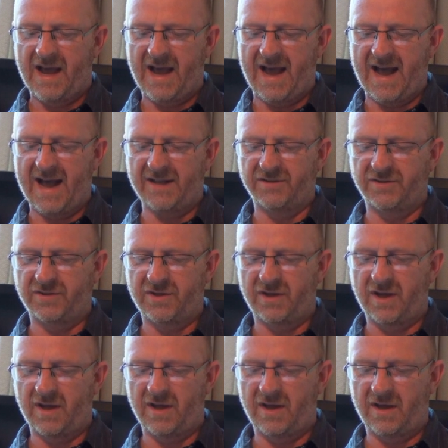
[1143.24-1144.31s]
and
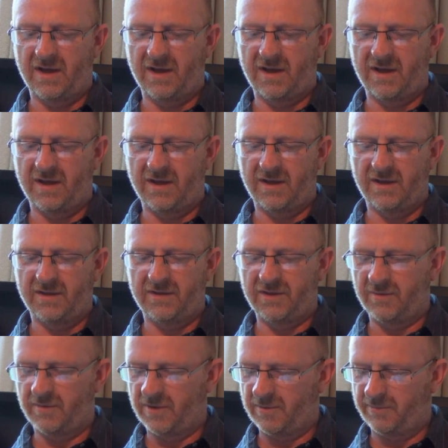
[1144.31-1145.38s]
uh,
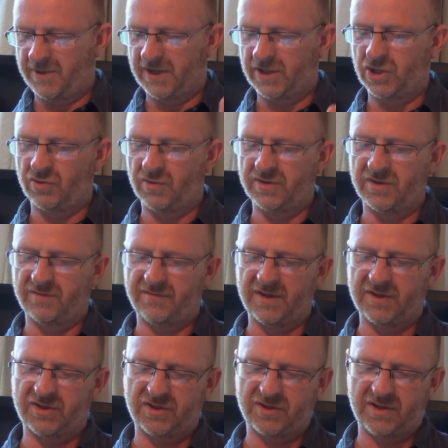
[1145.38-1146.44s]
the, the picture is of
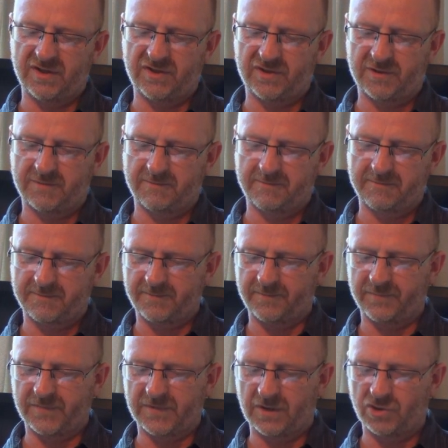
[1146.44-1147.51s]
this, this
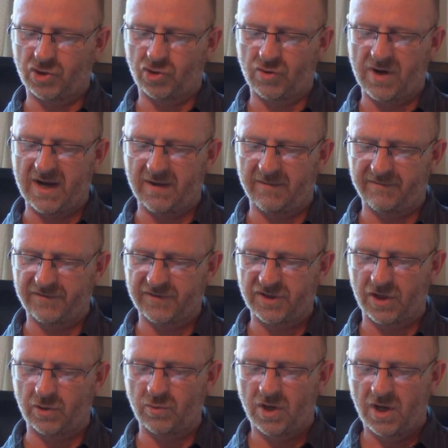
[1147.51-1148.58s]
triumph.
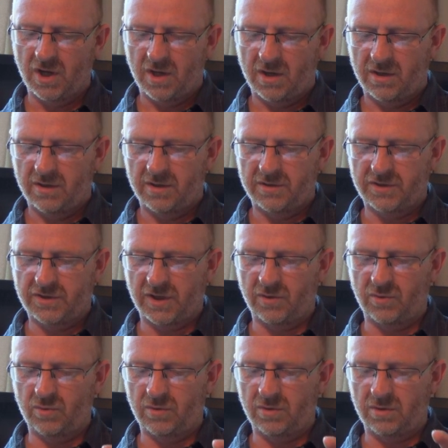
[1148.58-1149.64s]
So,
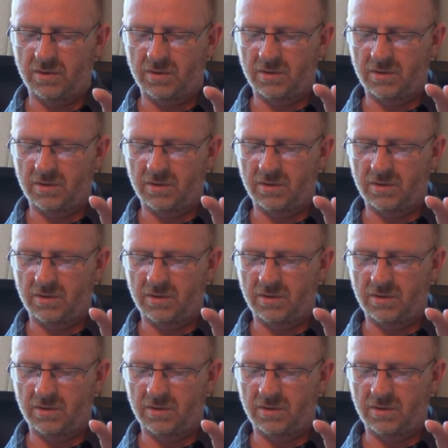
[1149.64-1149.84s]
so